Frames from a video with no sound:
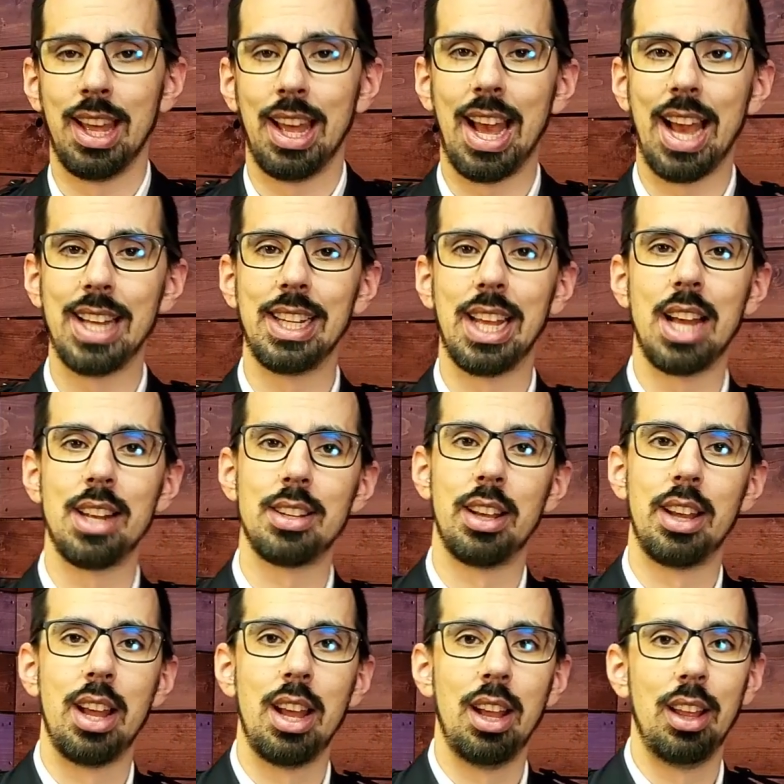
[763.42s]
And yet,
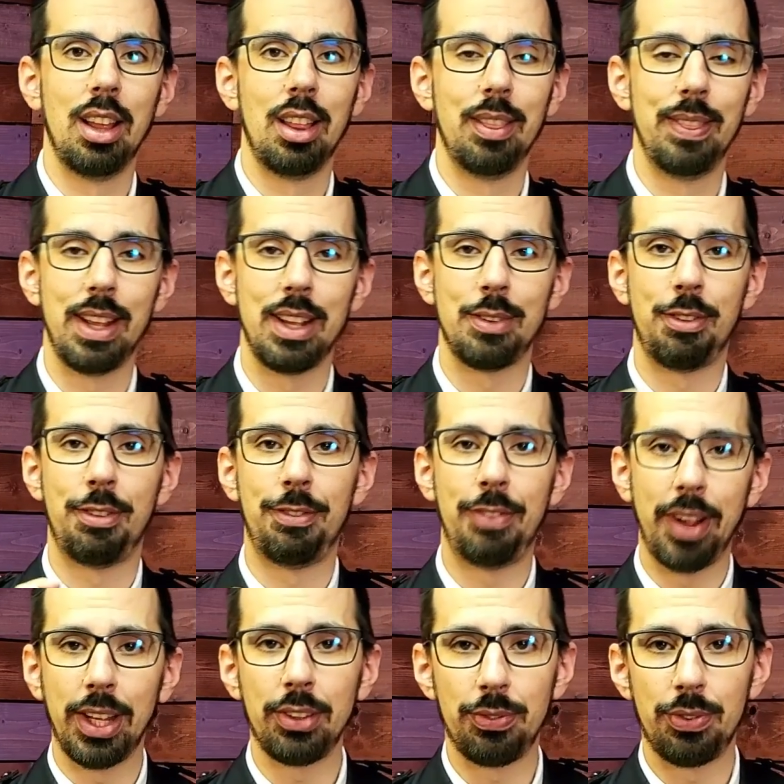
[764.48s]
they
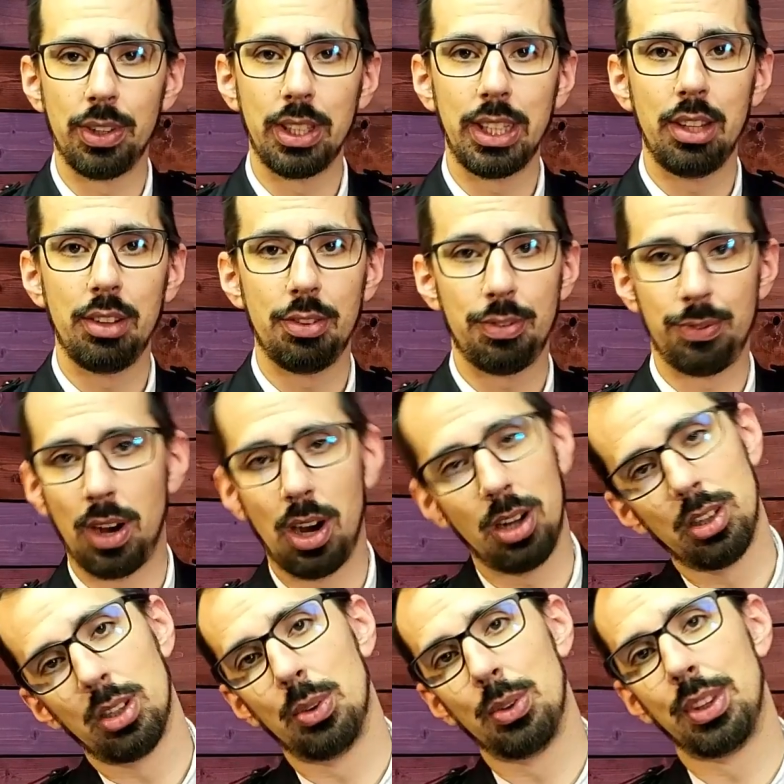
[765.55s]
faithfully
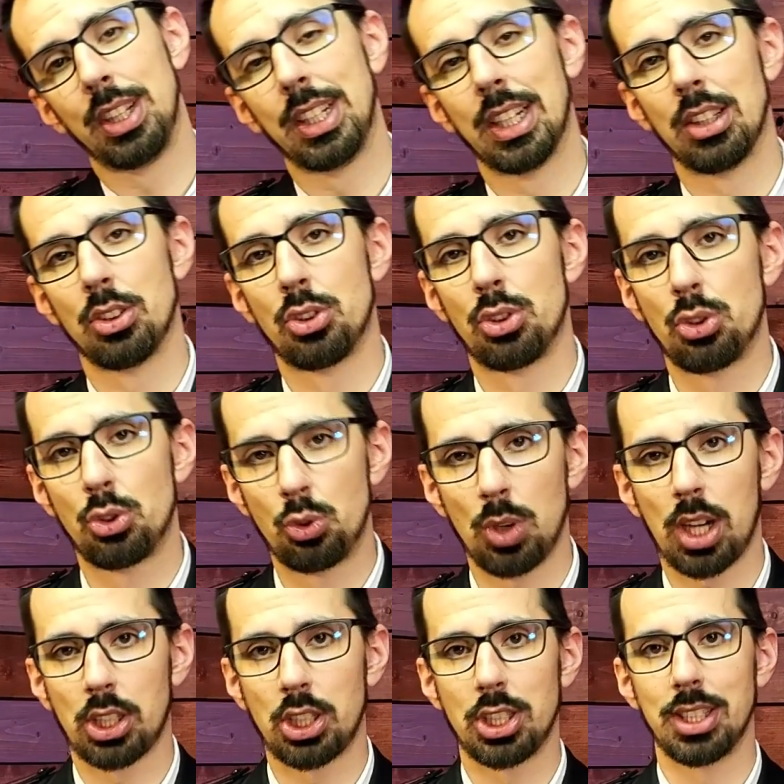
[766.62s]
follow the
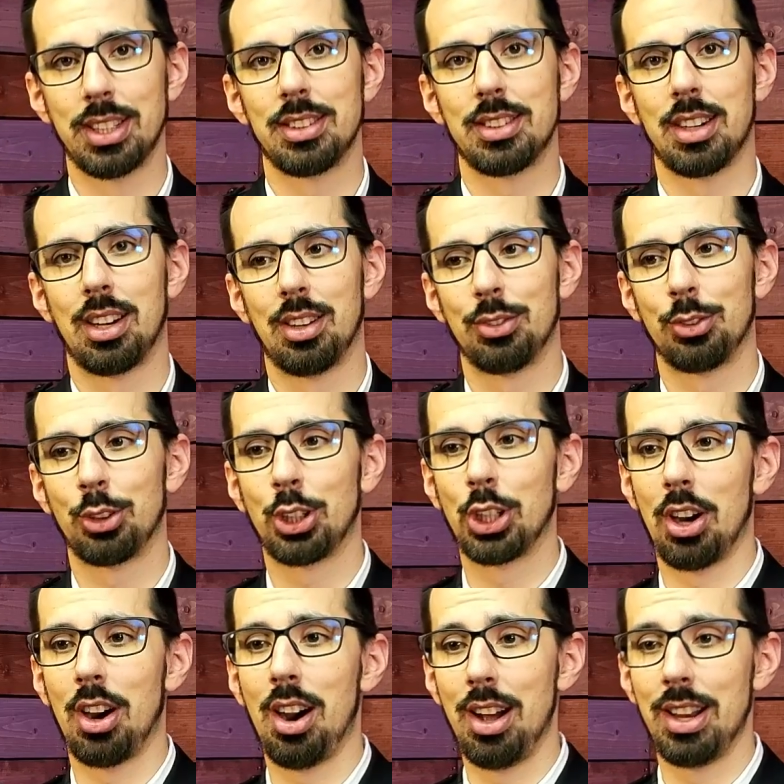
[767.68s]
instructions of
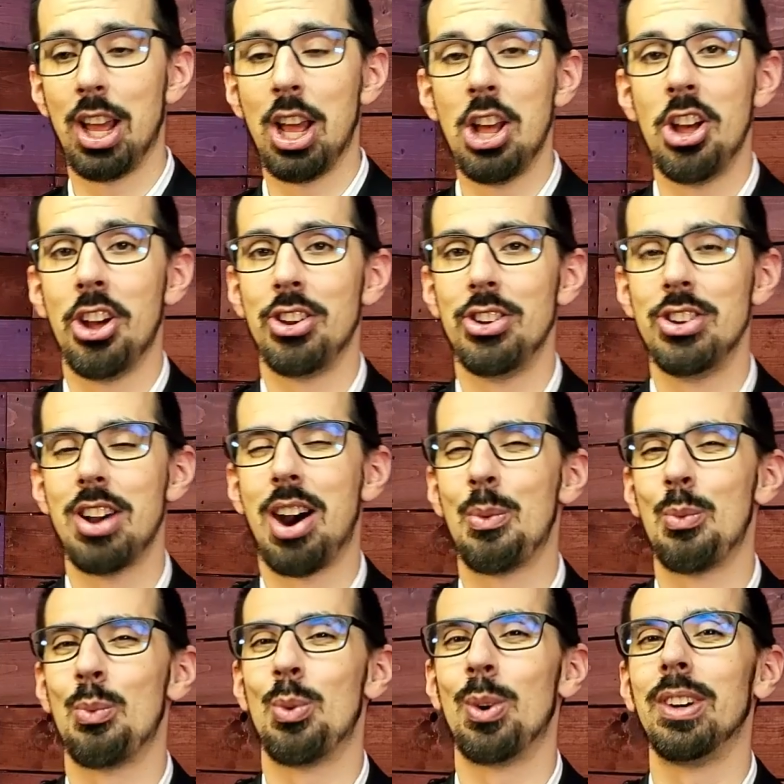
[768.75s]
God, not
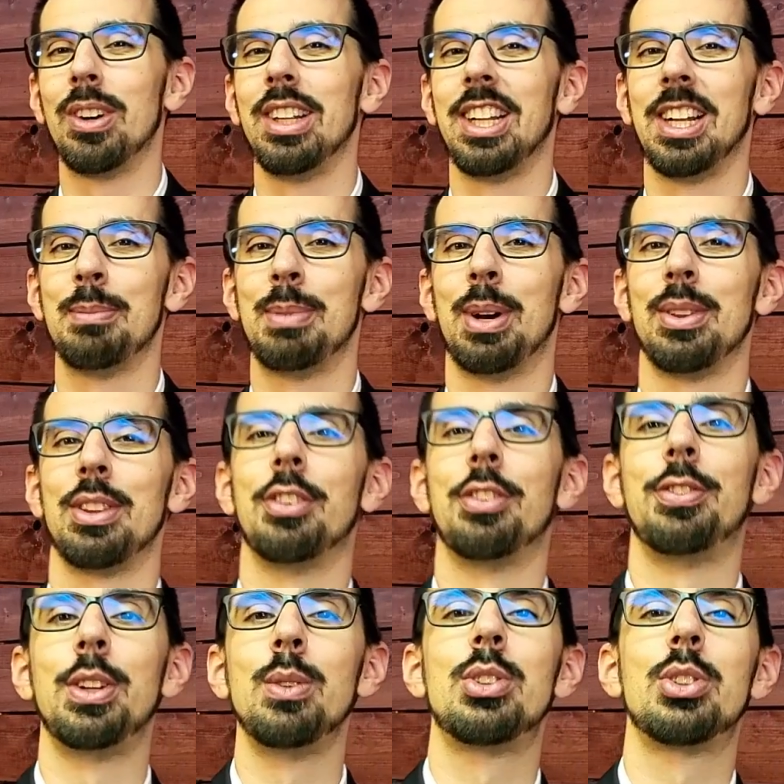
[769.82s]
worrying about the
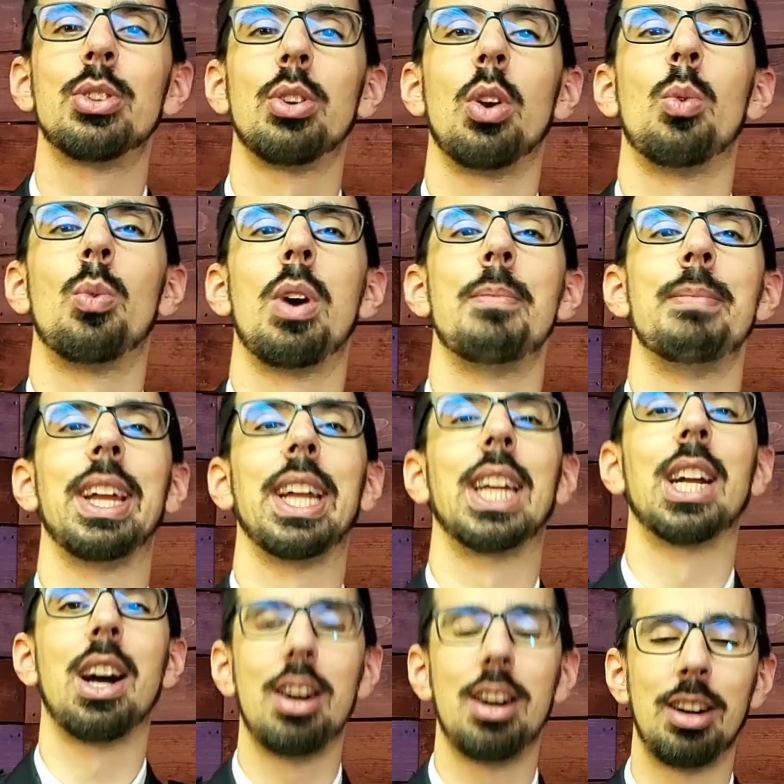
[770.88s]
future or what may
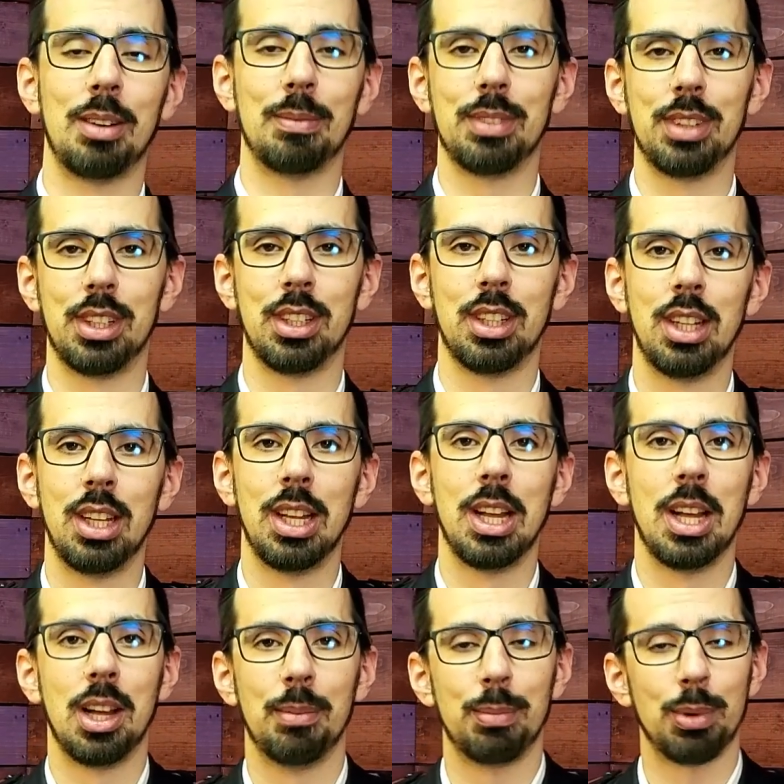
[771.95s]
come,
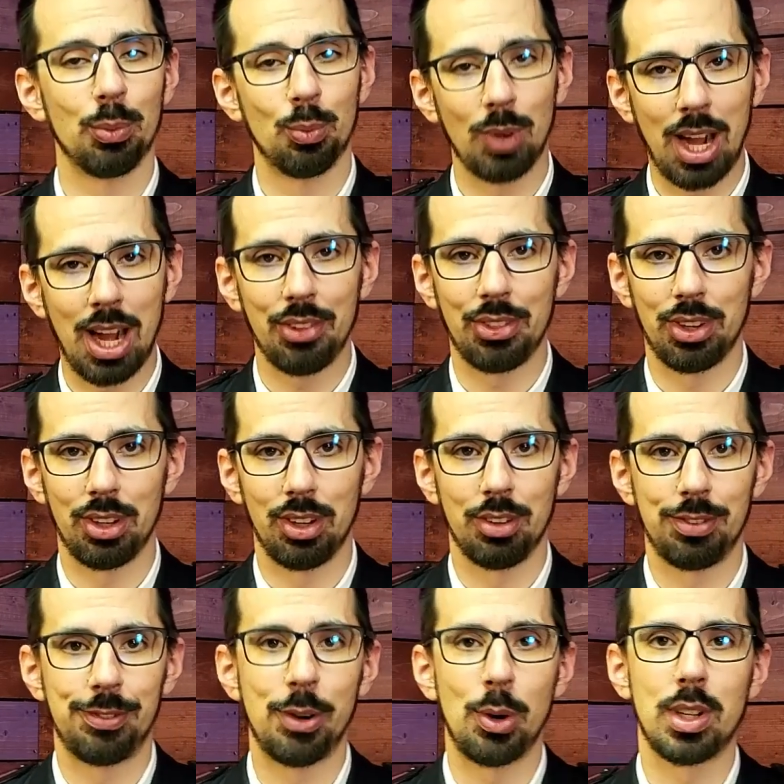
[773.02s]
but rather
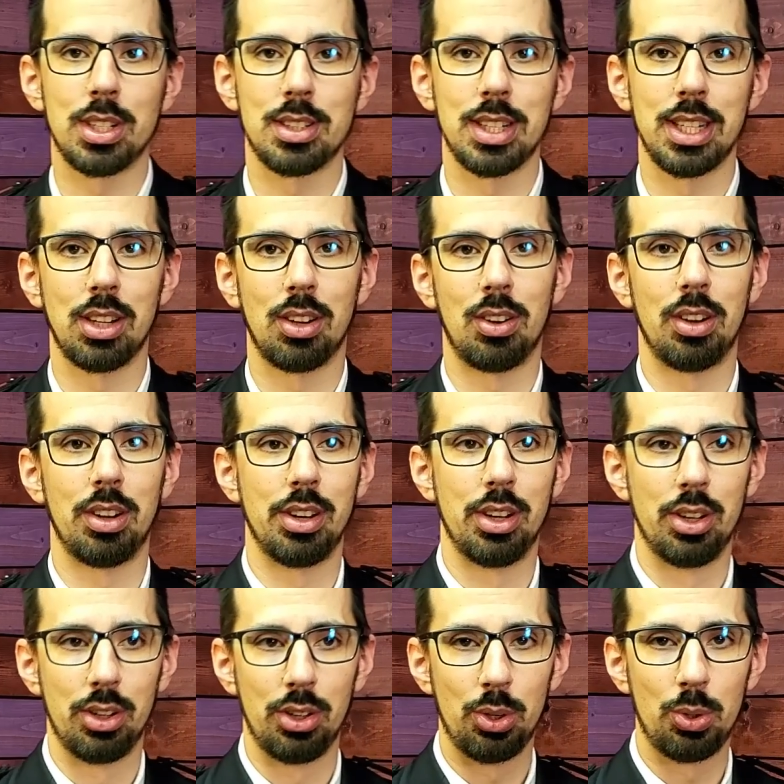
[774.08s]
focusing on
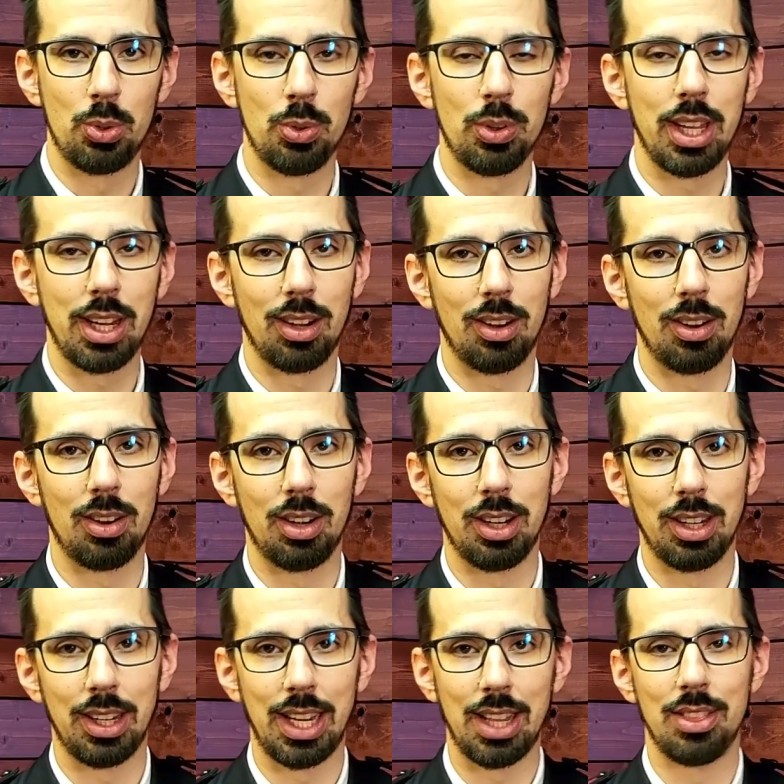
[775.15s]
who they are
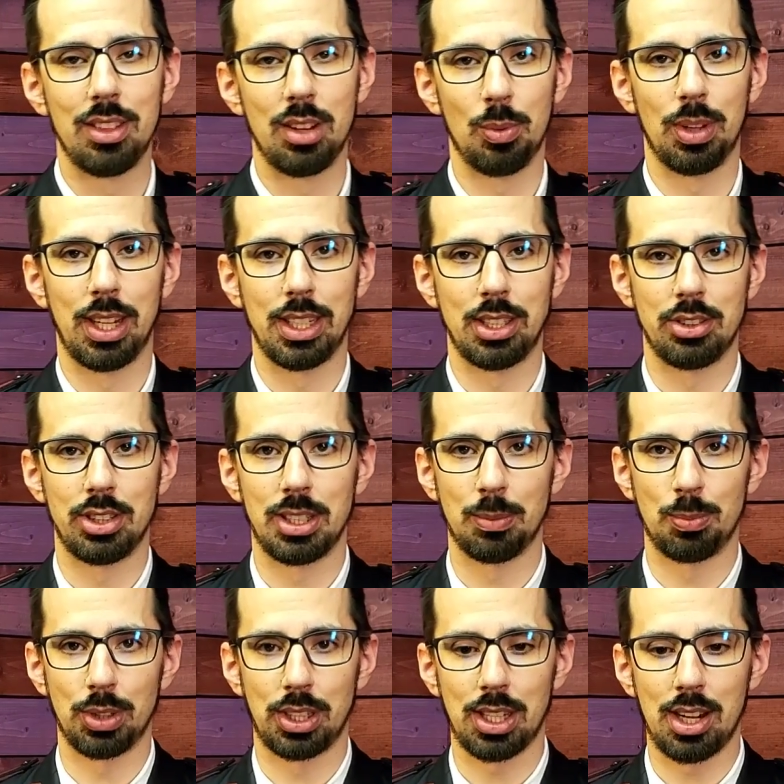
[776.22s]
in their relationship
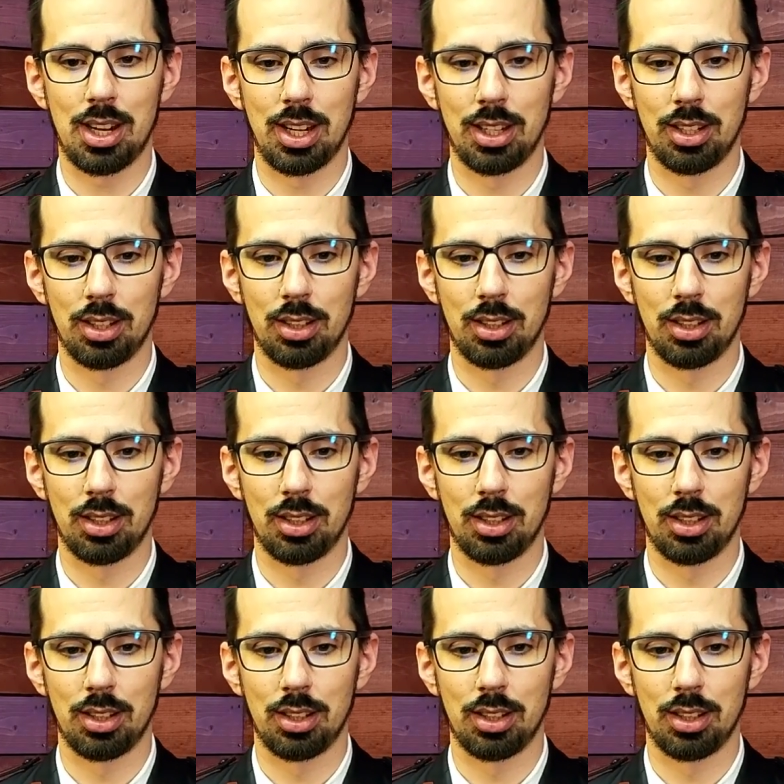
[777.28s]
with God.